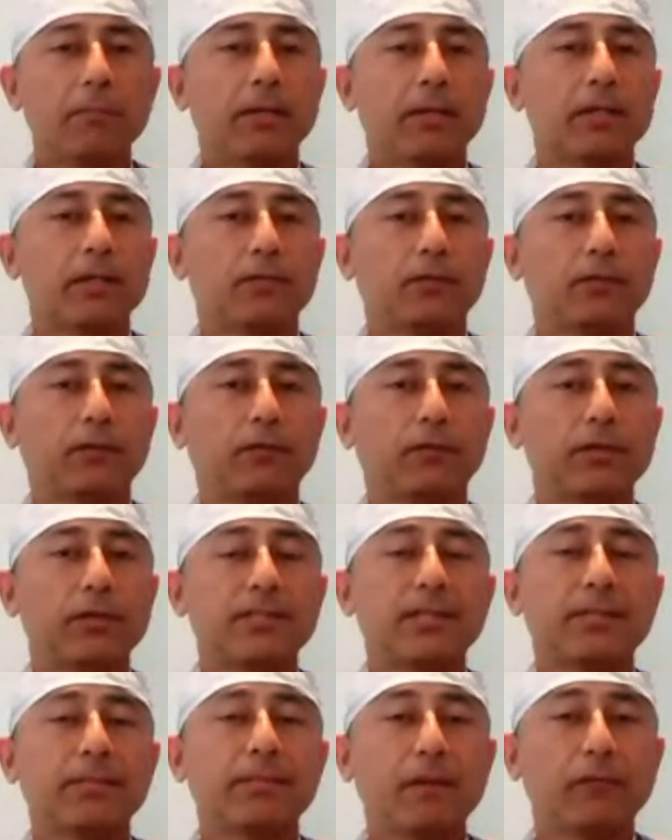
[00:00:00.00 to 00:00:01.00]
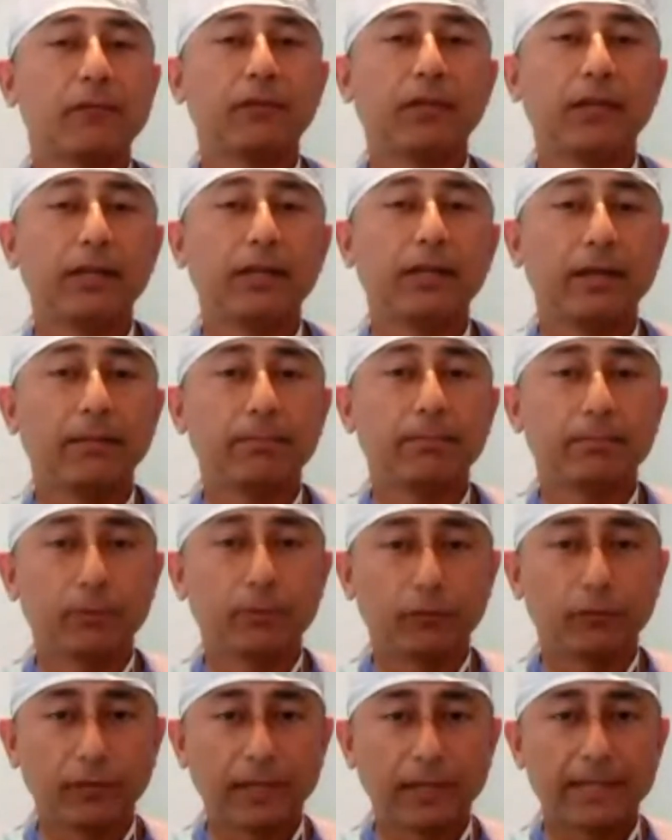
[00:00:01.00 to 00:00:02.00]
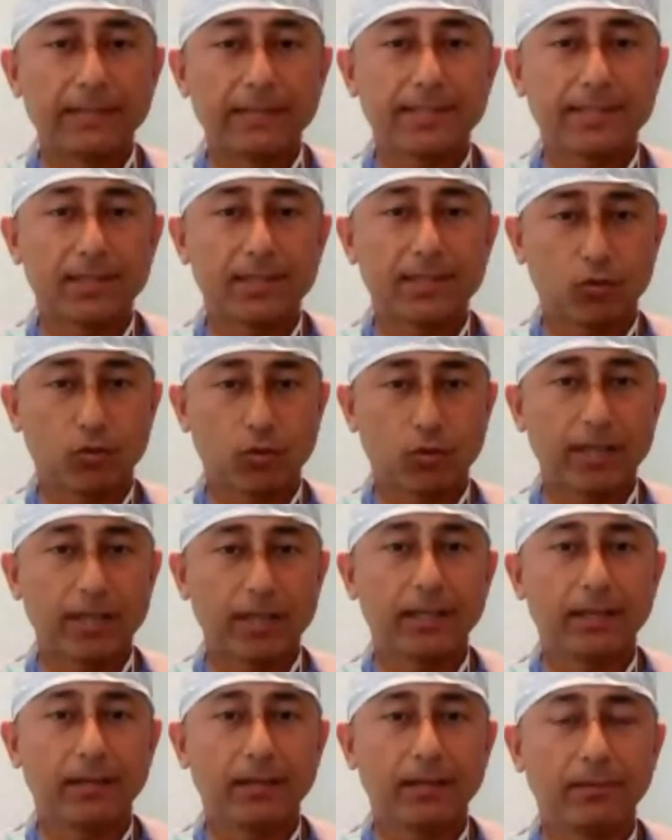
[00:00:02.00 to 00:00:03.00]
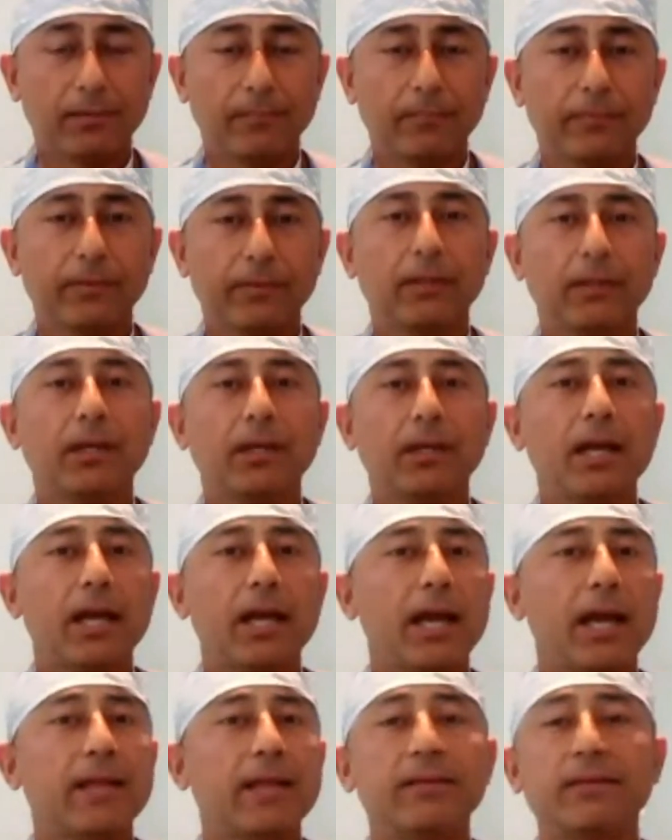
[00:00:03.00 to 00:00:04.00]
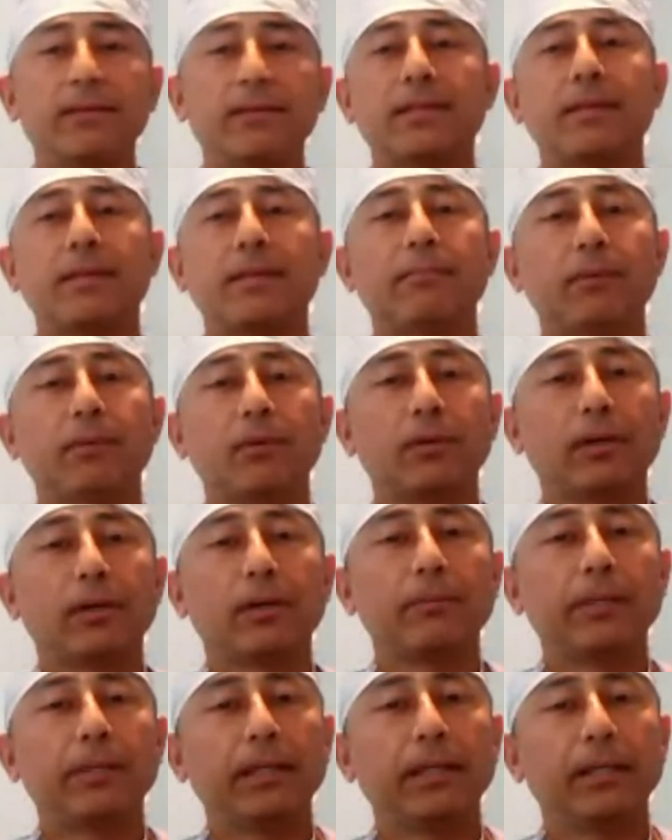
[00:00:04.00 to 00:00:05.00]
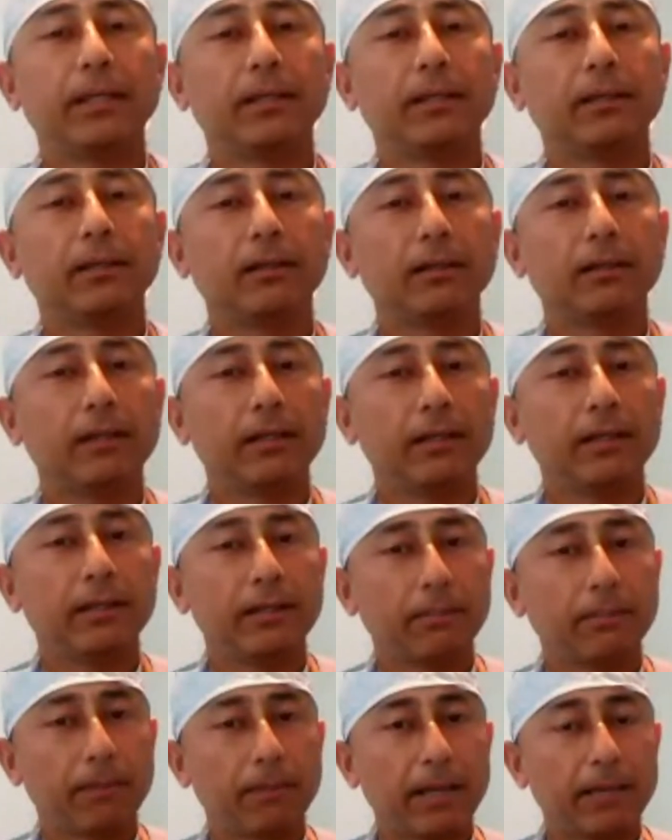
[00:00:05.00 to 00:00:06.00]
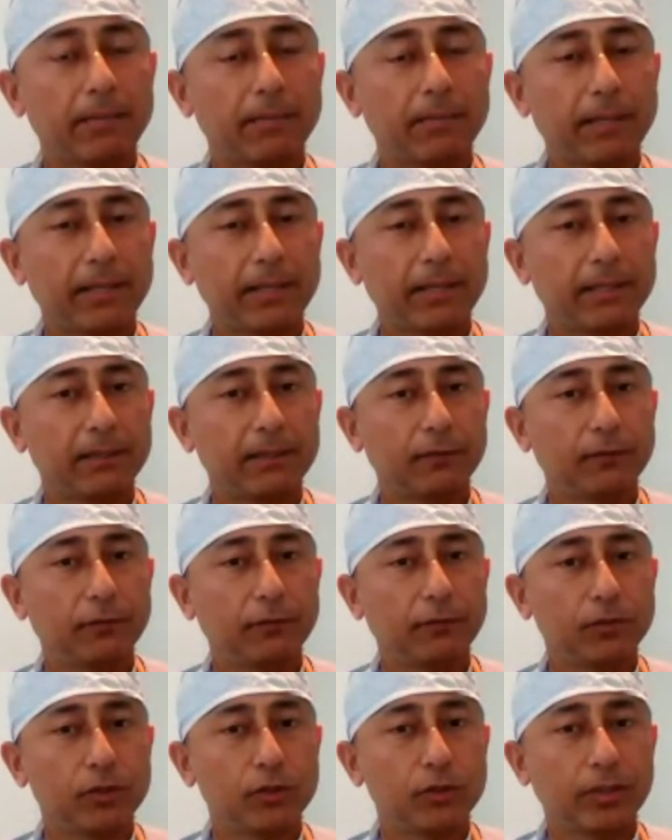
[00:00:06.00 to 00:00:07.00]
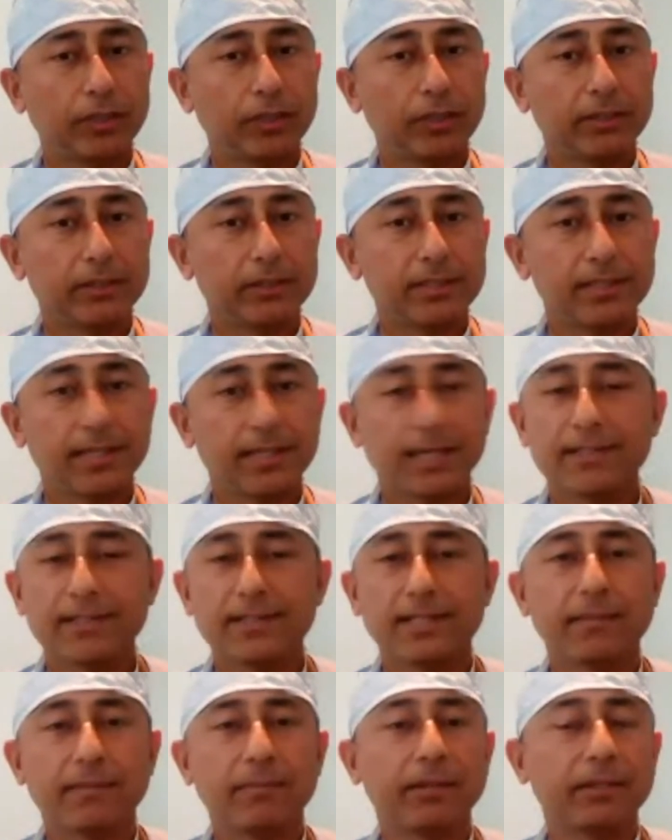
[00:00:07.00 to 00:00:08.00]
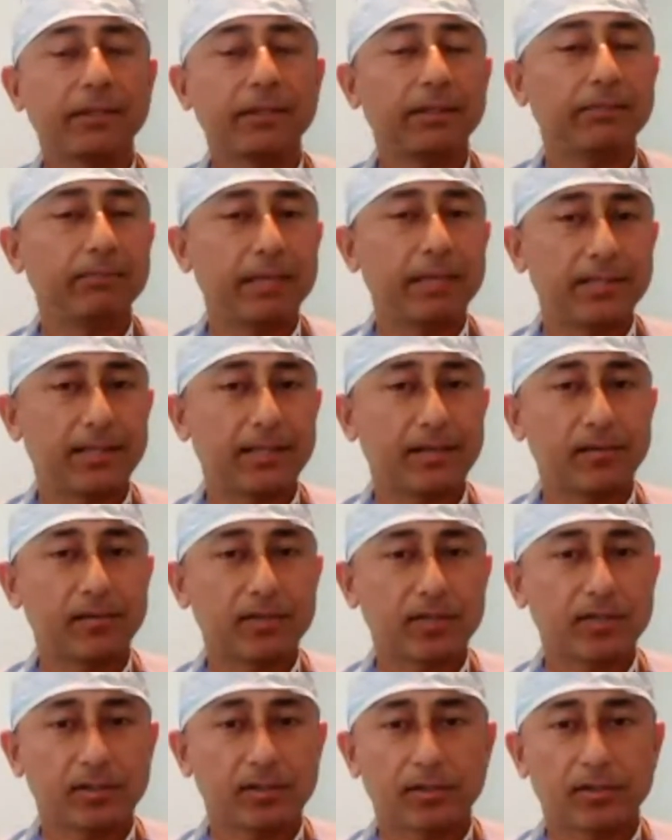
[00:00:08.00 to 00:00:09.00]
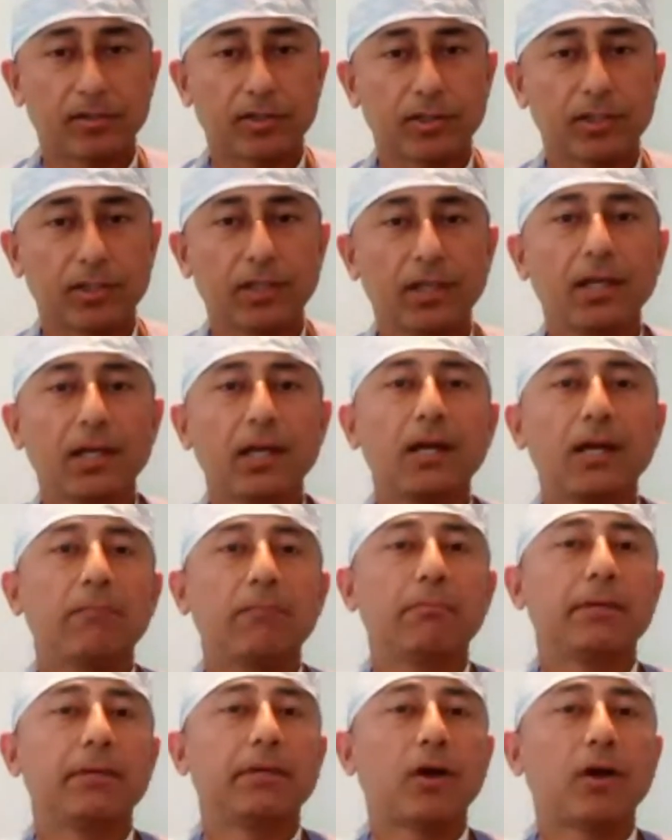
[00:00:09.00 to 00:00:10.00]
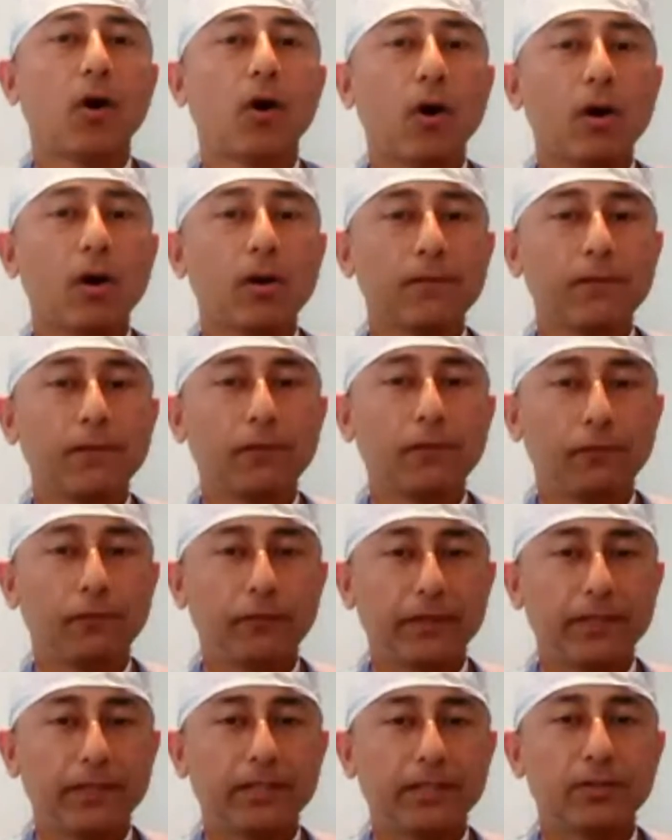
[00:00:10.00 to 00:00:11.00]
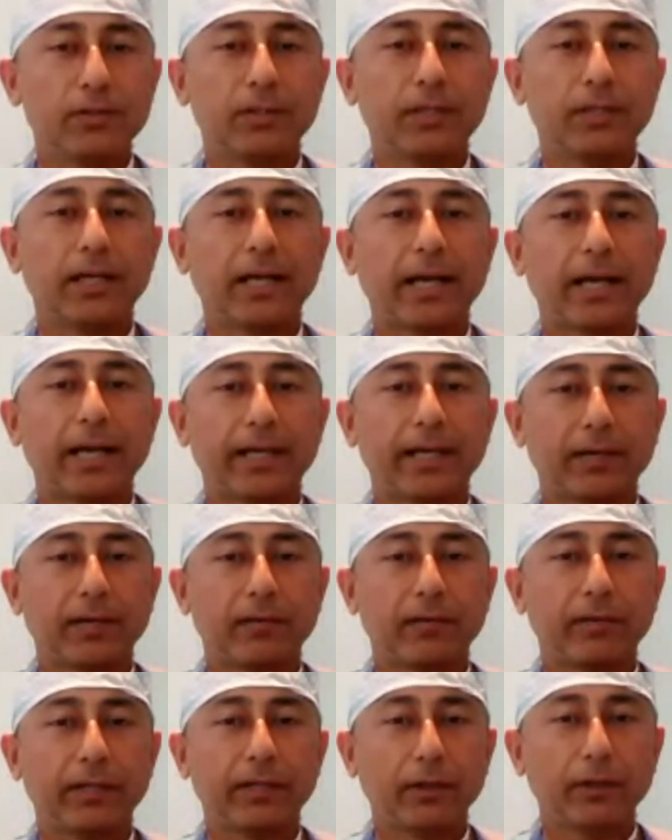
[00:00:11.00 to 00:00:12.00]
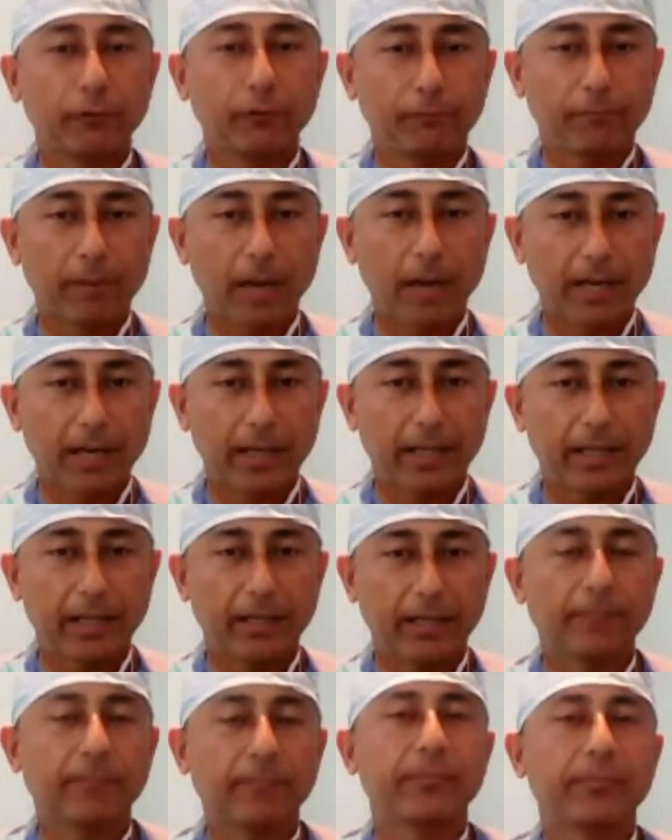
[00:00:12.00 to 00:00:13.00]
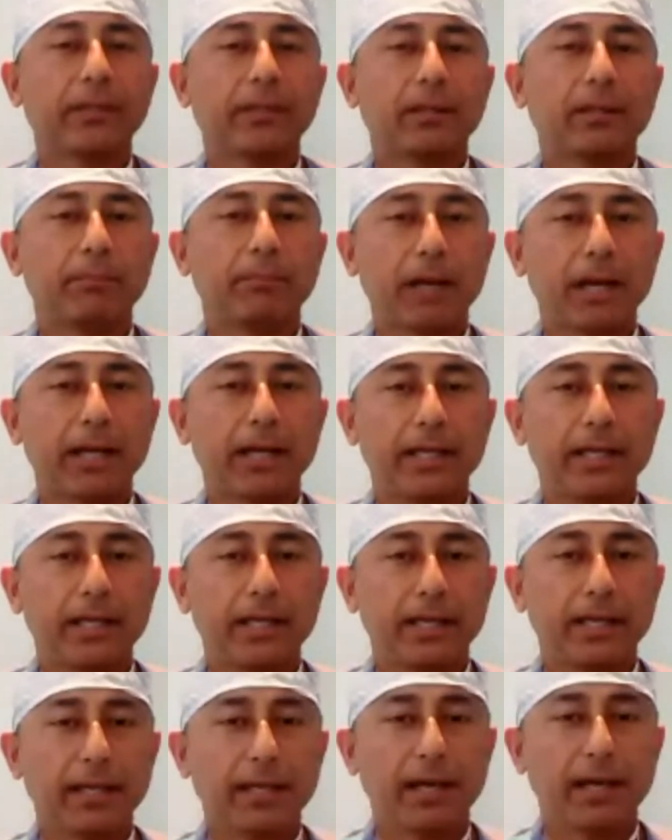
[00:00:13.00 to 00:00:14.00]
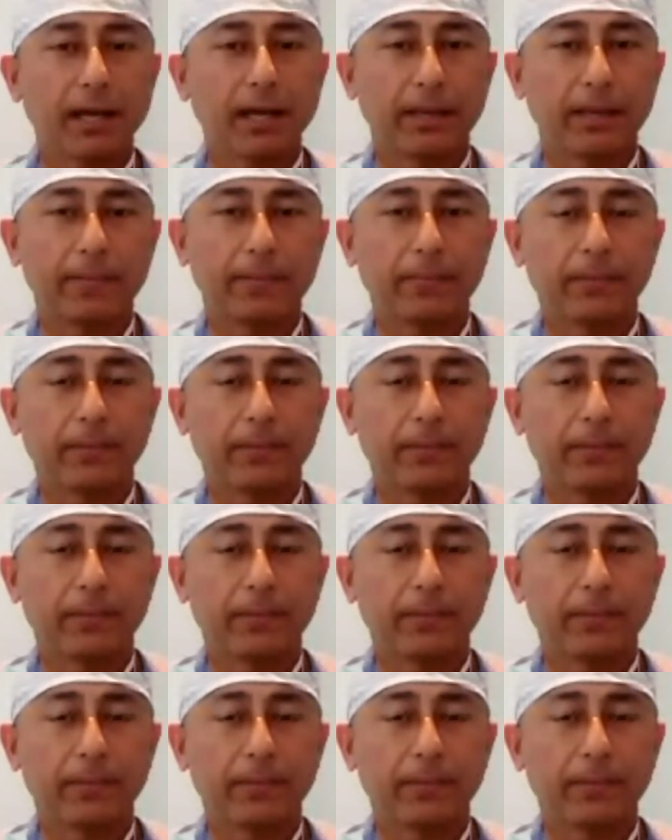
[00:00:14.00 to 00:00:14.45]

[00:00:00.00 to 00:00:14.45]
because we've got some FDA approved lenses right now, and some more are being in the pipeline in the future years, and some are in basic research. But all will fit into the category of PI, PI in eye.